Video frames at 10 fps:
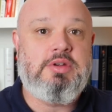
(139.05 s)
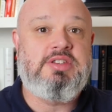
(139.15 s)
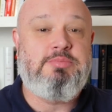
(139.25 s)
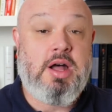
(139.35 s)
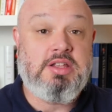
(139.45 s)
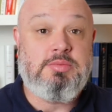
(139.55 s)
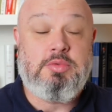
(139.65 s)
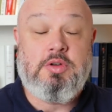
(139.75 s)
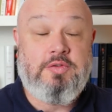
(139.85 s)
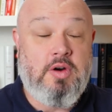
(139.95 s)

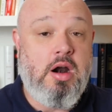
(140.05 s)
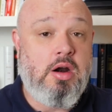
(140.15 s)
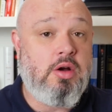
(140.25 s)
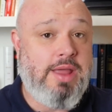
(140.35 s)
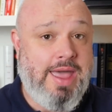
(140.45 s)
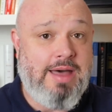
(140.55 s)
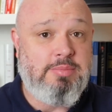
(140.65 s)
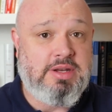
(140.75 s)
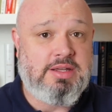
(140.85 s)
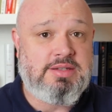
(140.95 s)
responsible for our own
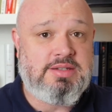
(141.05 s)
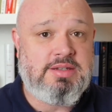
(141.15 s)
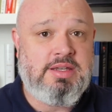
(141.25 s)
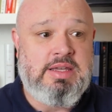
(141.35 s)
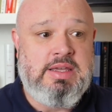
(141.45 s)
happiness.